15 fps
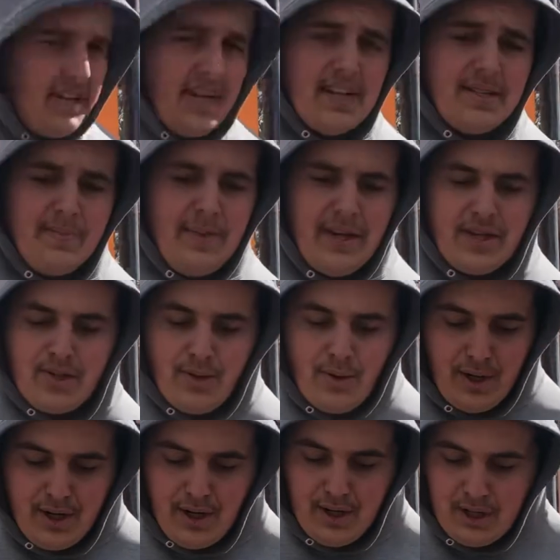kids, make
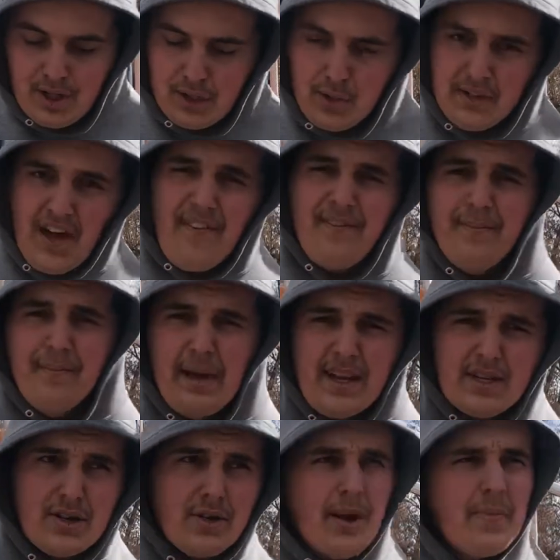sure your shoes have
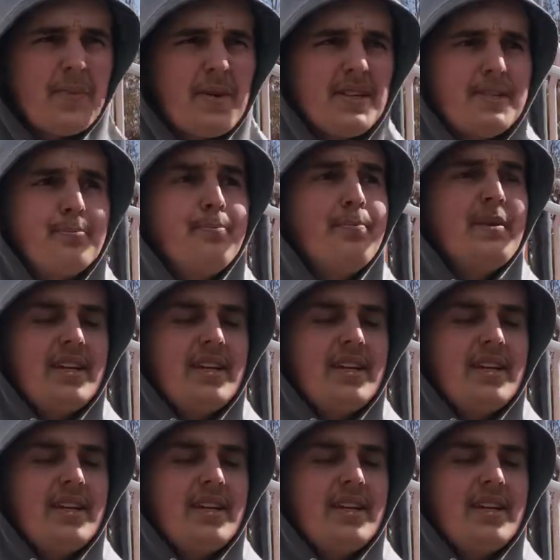major grip because me